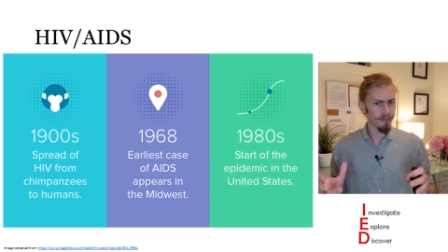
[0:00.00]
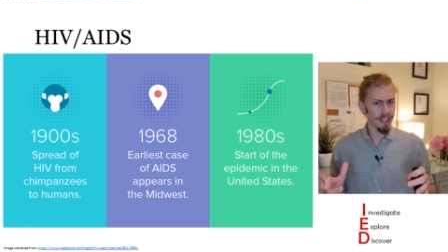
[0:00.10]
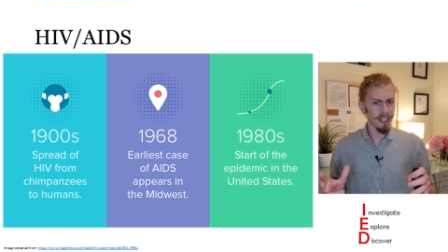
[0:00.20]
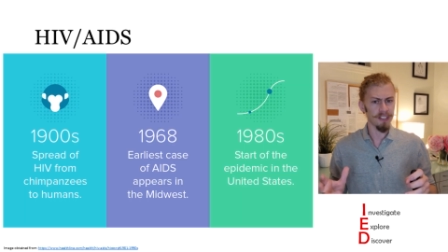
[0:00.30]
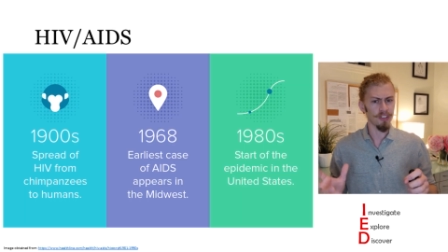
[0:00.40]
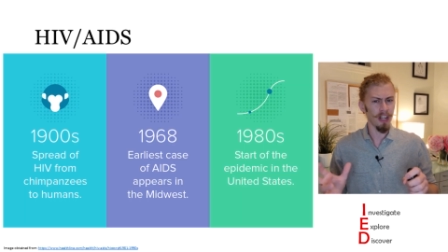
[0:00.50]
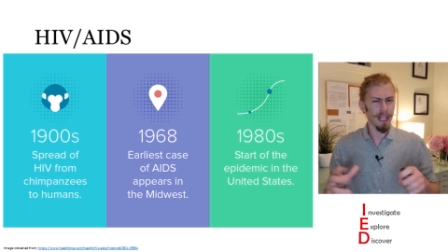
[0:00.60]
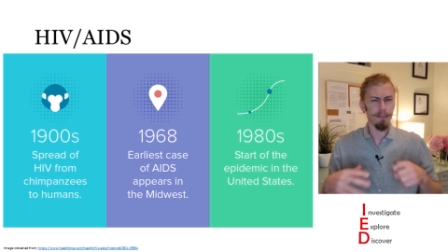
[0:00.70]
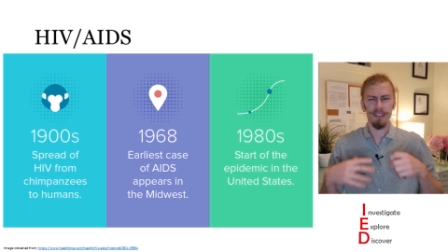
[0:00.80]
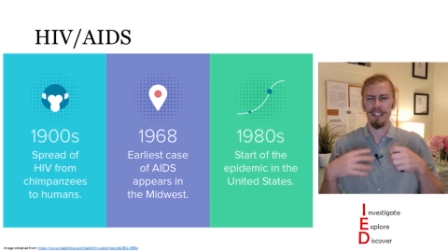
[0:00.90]
is not
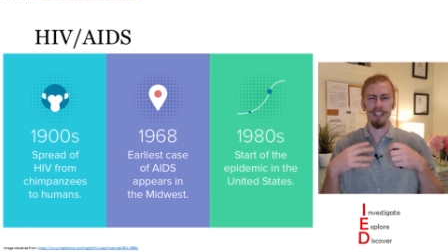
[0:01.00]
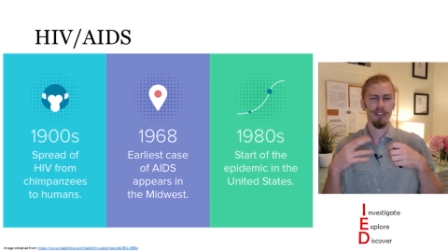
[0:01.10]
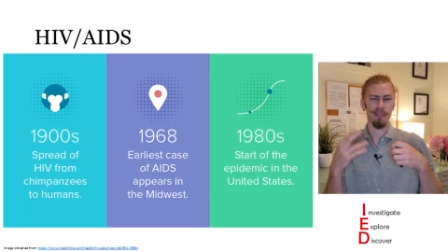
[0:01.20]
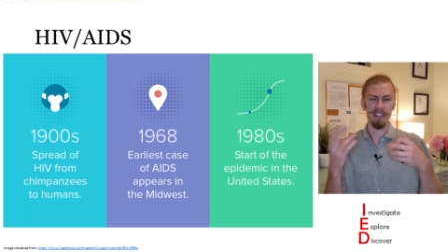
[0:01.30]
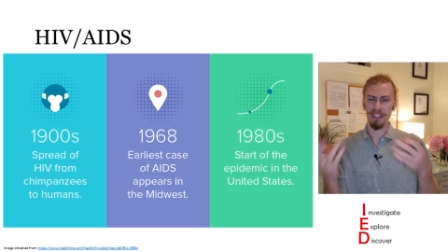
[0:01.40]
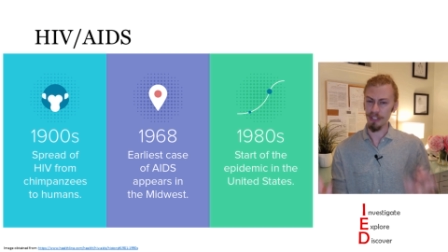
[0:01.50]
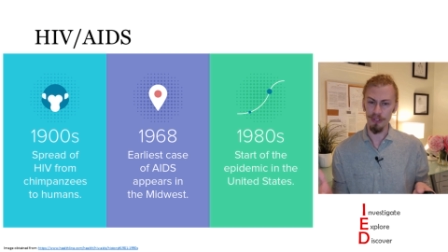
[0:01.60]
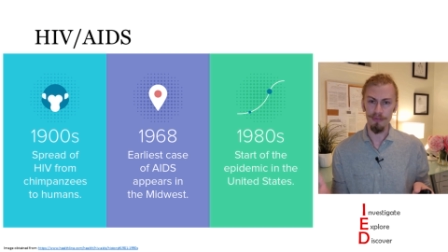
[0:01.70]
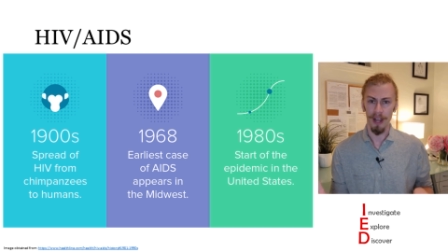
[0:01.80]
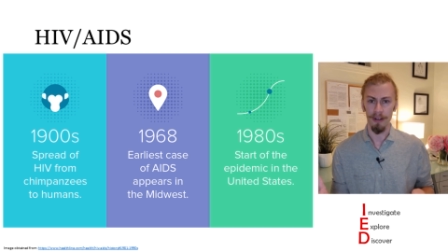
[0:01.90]
a particularly
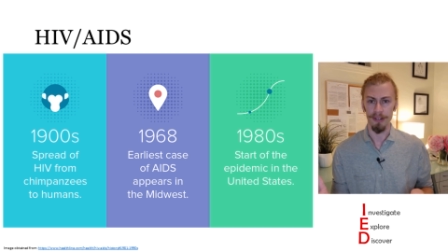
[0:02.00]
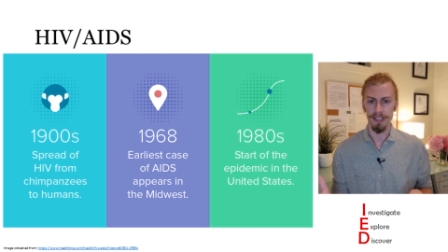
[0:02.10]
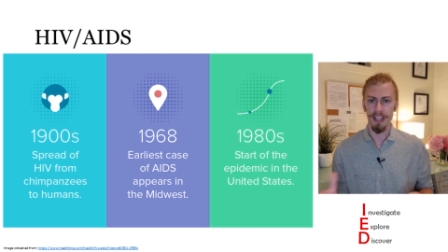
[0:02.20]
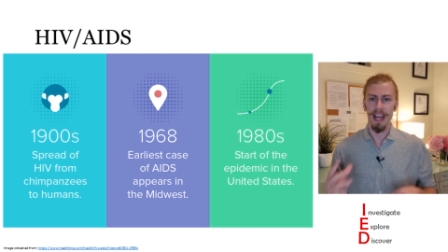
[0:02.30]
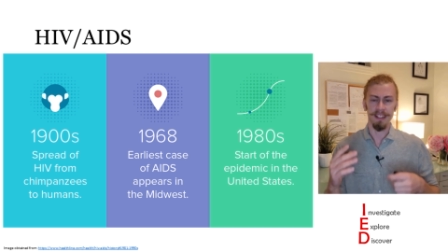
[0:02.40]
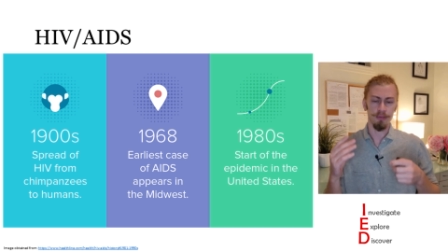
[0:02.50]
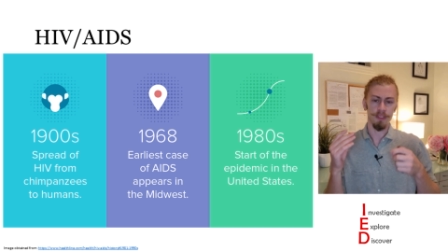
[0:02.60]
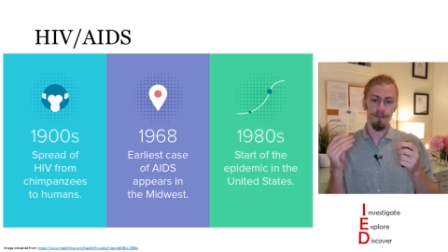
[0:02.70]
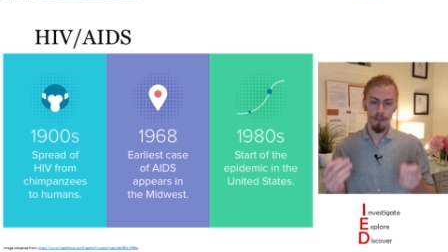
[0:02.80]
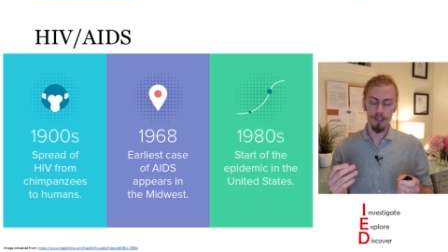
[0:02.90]
new virus, as it
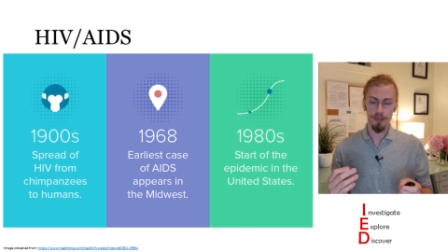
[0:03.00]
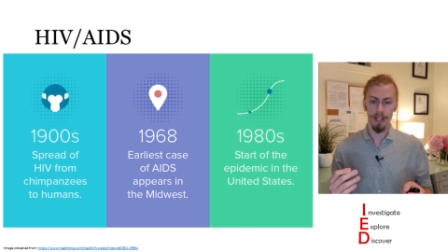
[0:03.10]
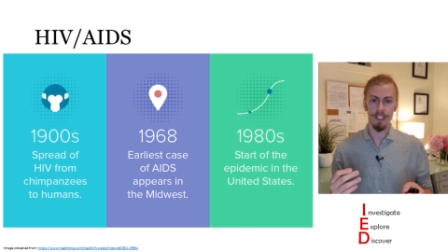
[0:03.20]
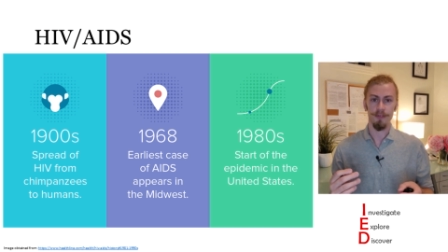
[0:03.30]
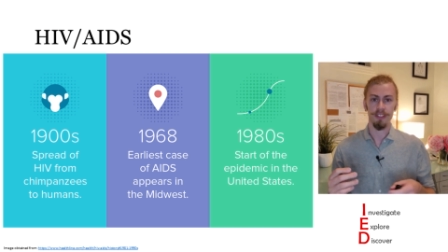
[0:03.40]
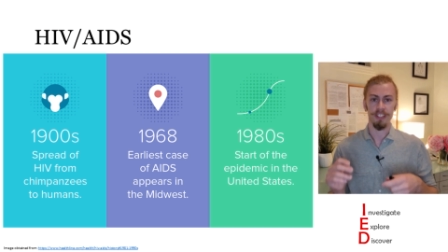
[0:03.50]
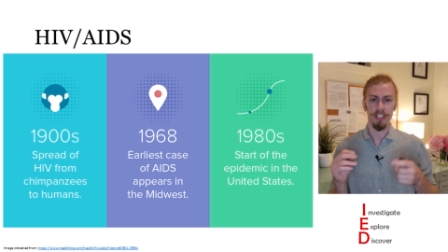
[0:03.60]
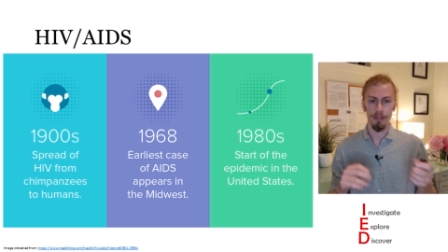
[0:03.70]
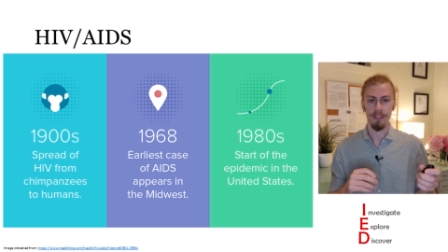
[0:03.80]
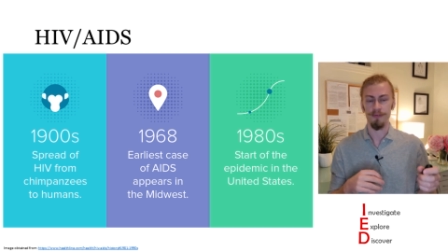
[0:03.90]
was first transferred to
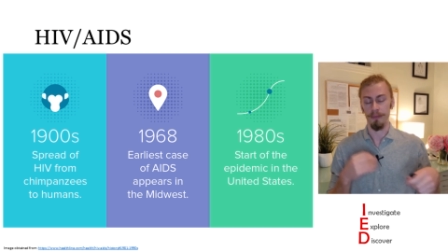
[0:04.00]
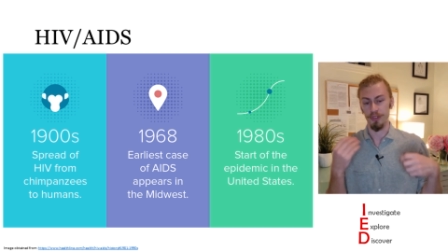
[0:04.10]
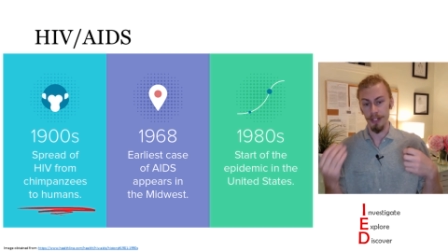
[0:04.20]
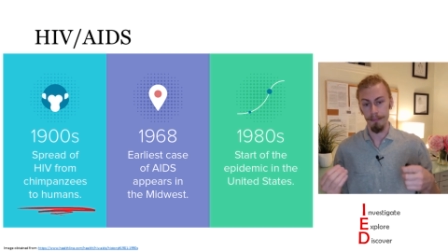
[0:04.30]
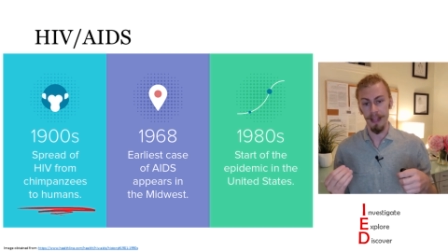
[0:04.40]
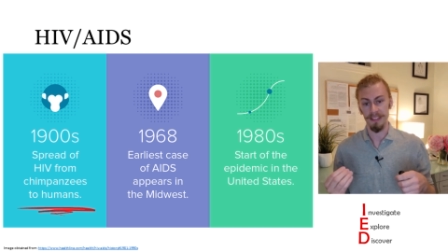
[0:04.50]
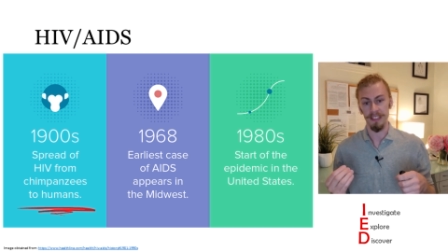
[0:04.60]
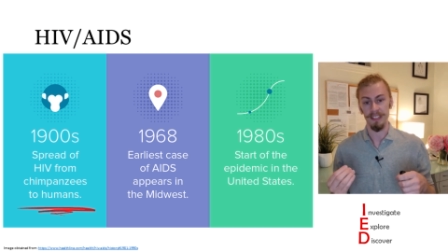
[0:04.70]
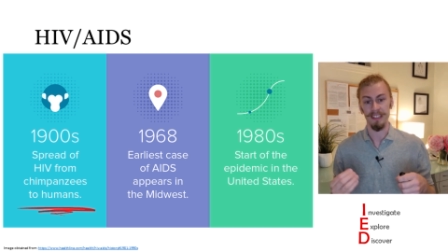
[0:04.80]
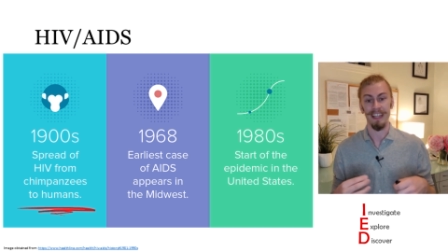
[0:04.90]
humans from
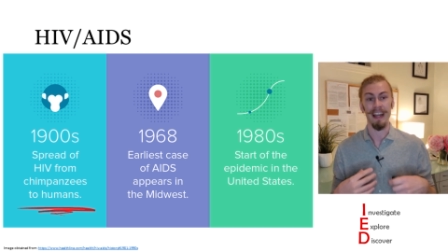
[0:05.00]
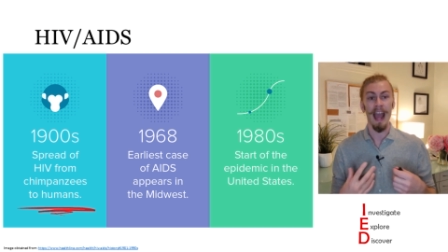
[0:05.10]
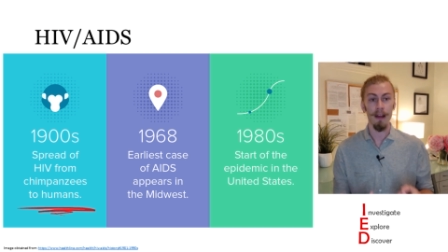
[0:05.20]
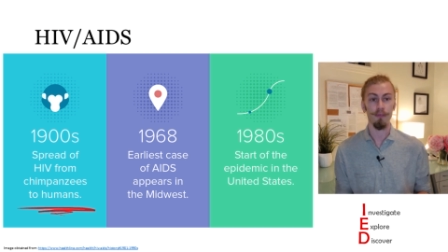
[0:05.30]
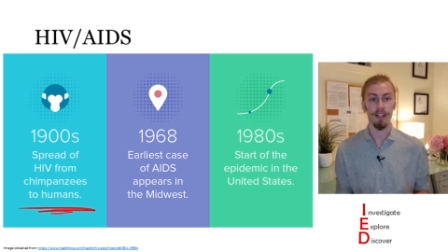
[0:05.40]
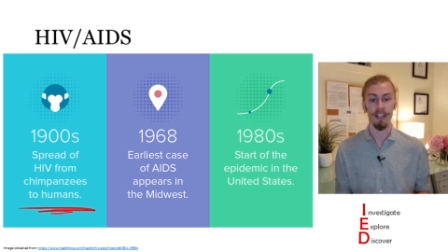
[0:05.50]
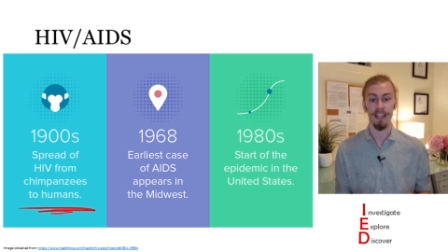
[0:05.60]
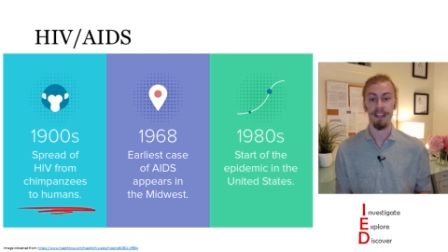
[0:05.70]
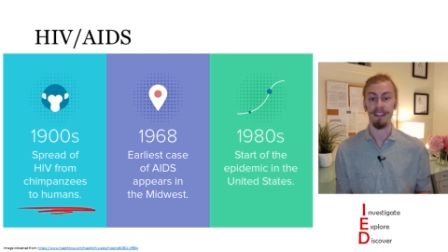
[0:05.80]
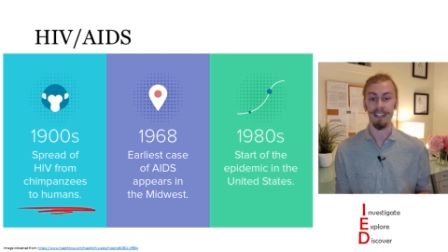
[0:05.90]
chimpanzees in Africa in the